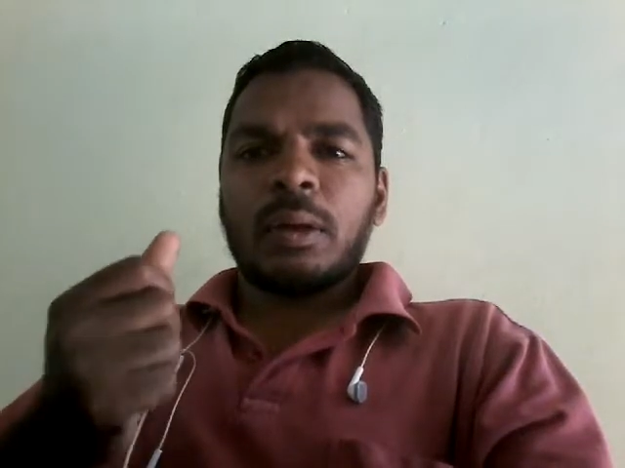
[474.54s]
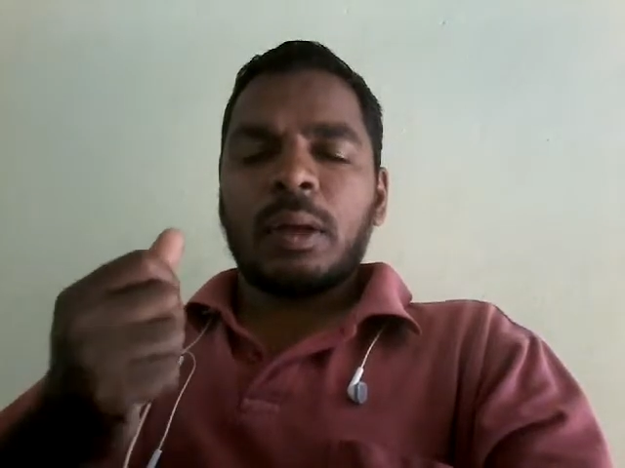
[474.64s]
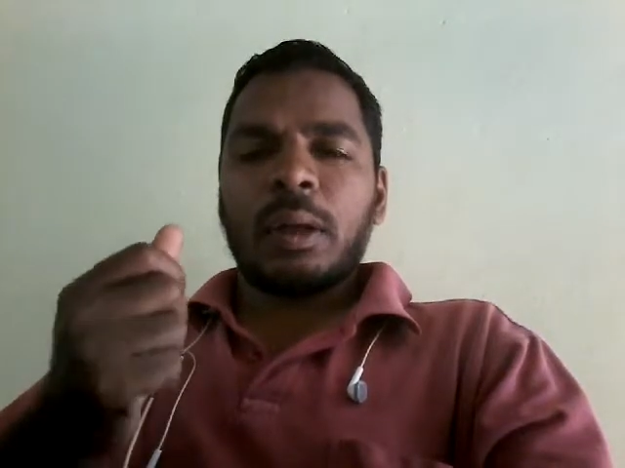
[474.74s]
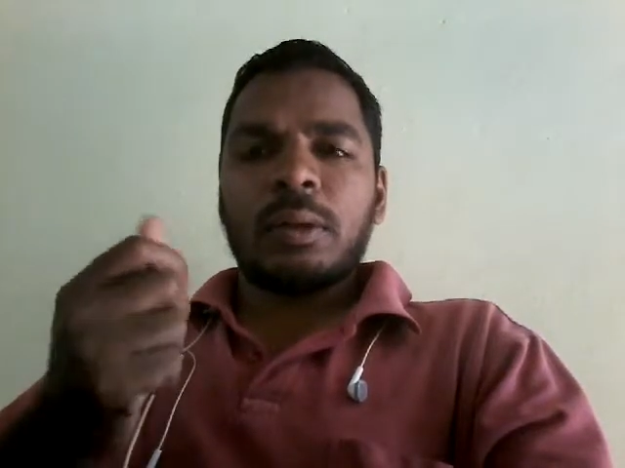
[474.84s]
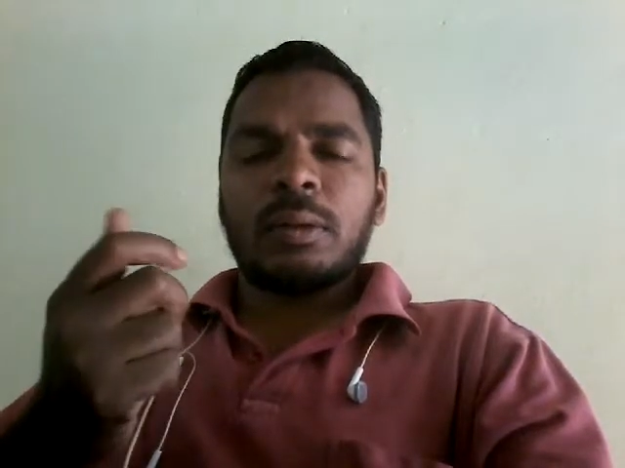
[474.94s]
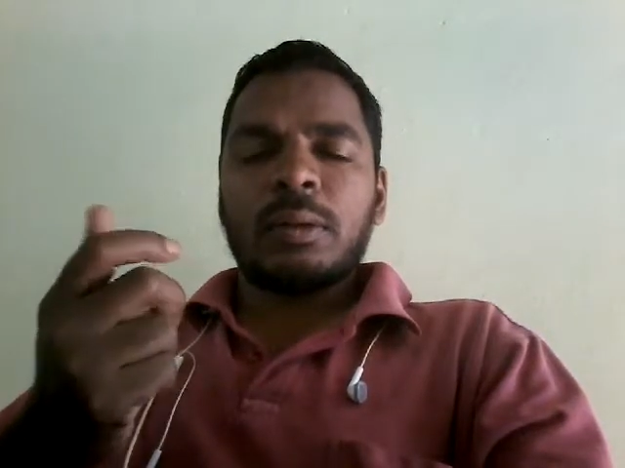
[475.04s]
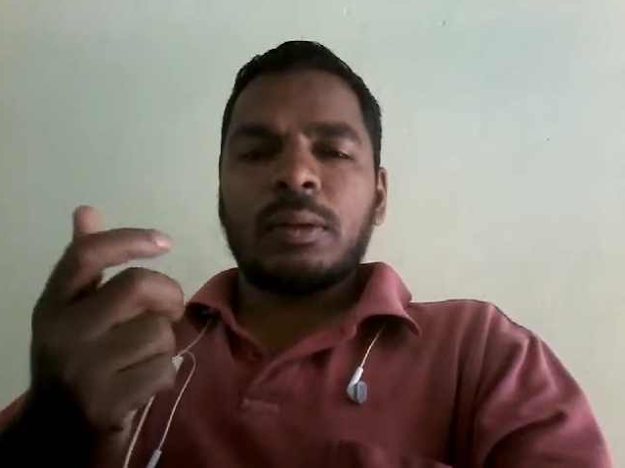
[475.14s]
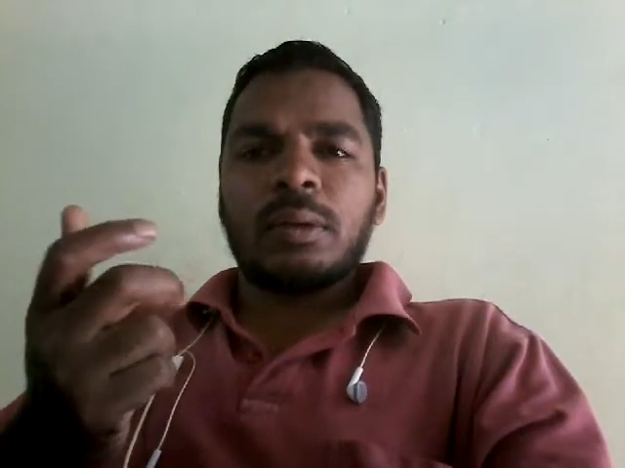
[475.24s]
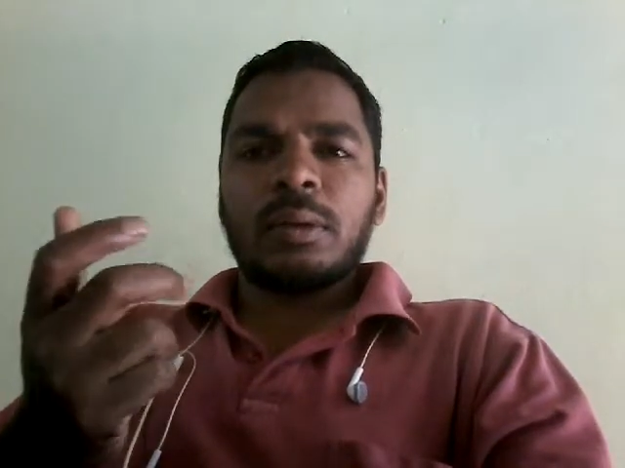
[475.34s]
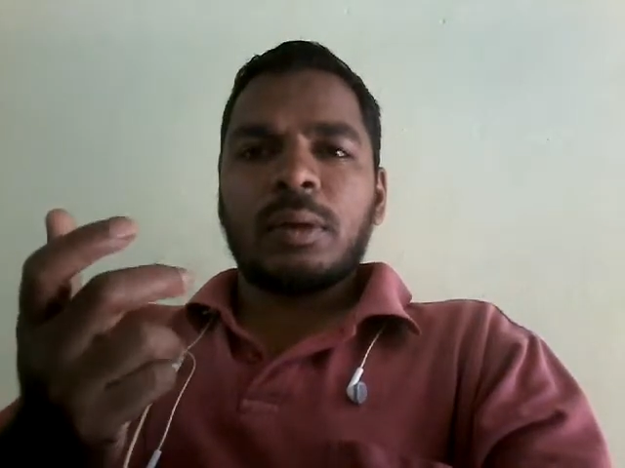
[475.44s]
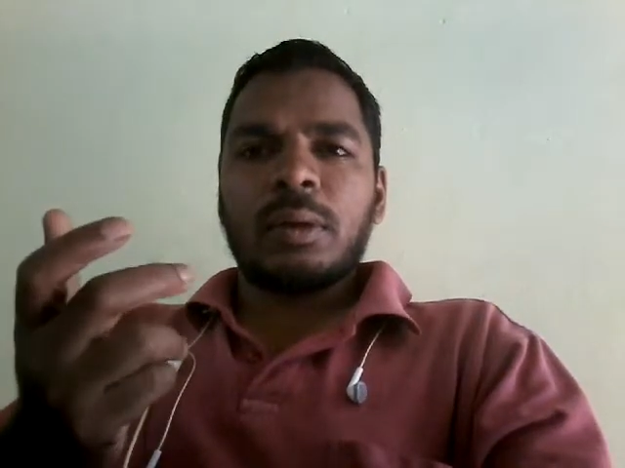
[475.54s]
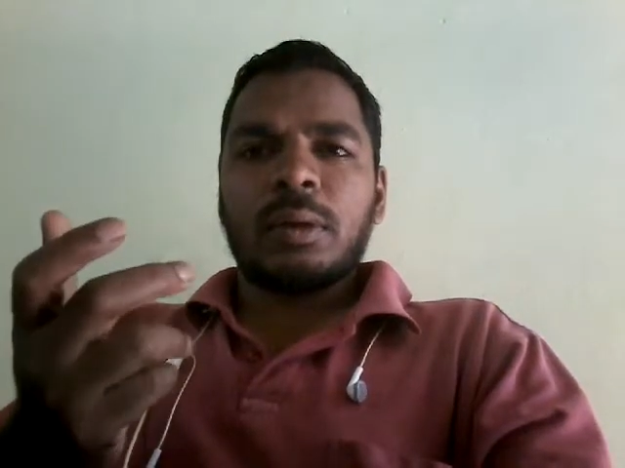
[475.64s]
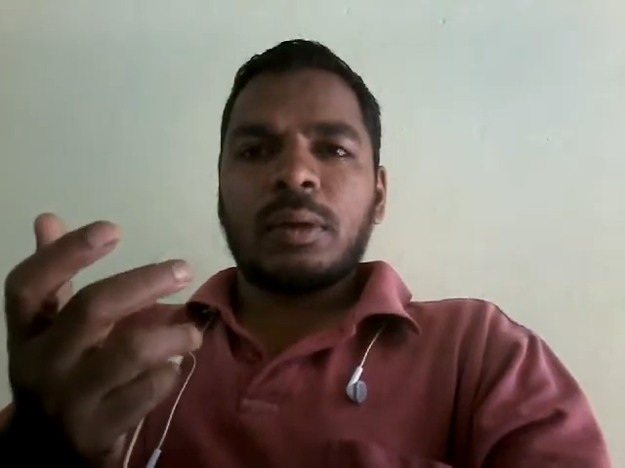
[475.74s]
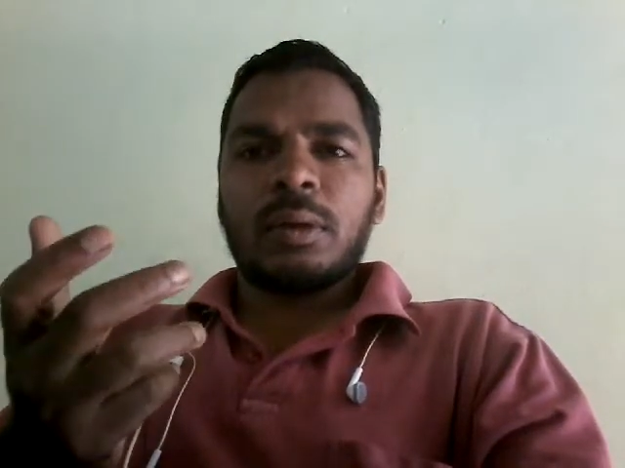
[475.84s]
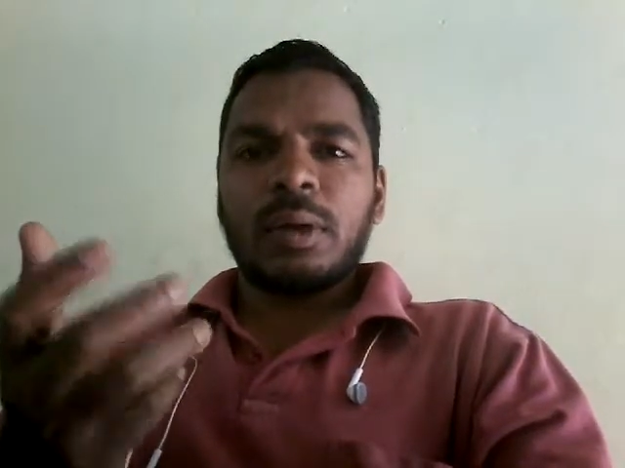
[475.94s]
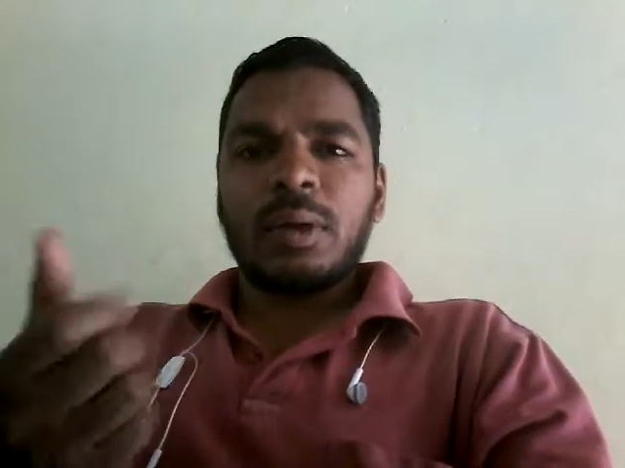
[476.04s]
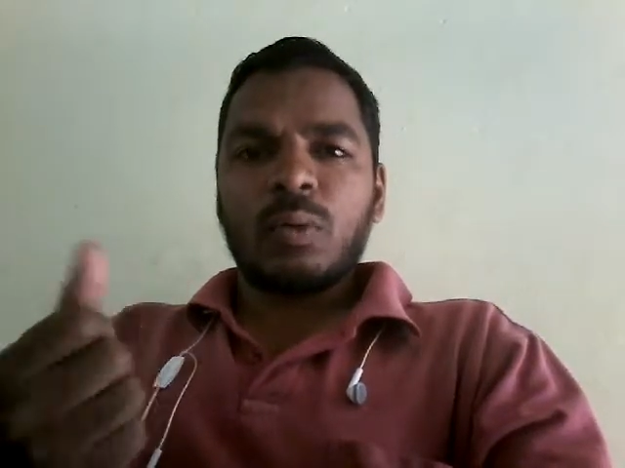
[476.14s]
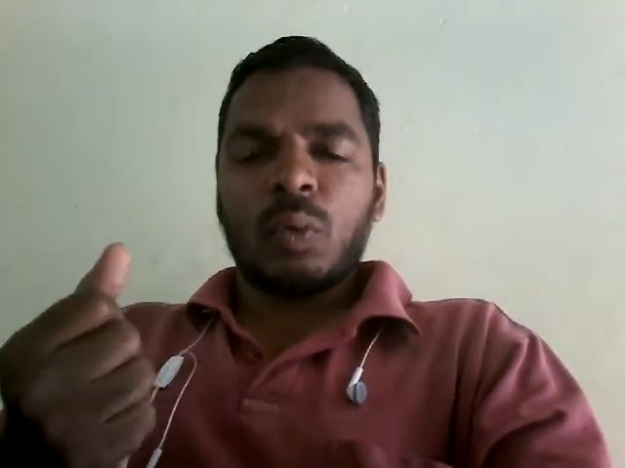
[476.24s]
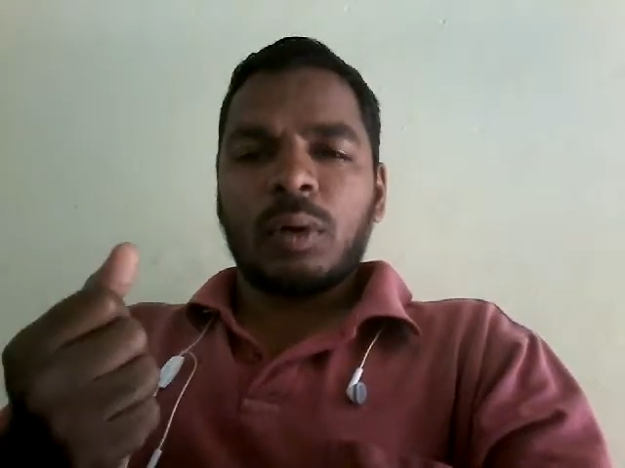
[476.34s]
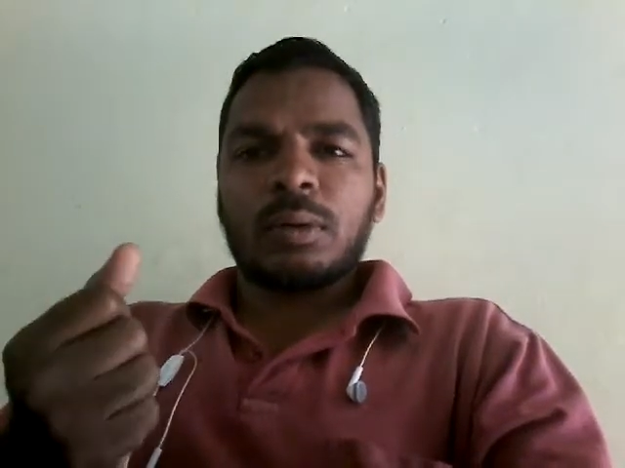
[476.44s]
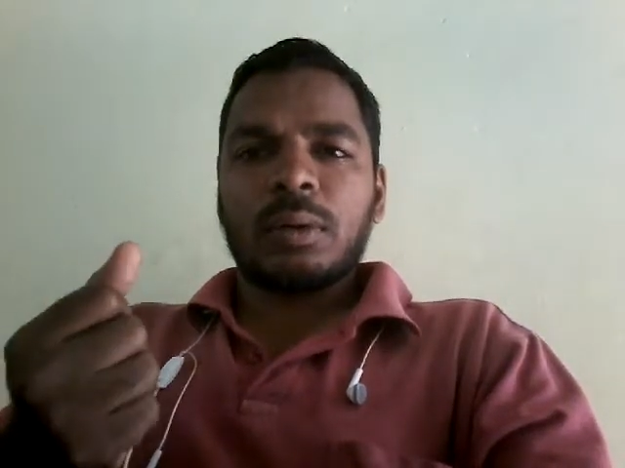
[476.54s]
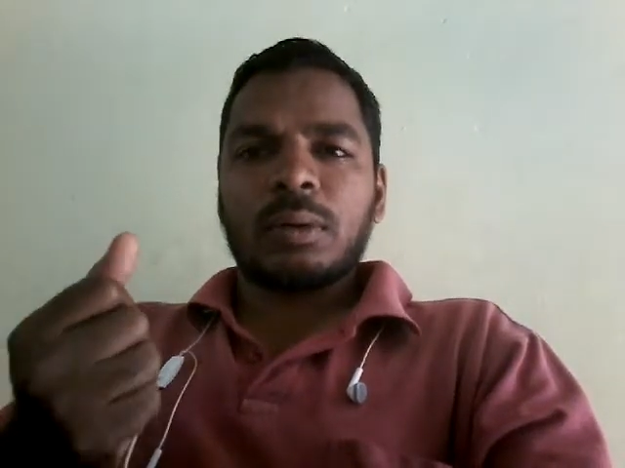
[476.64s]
and the rainwater,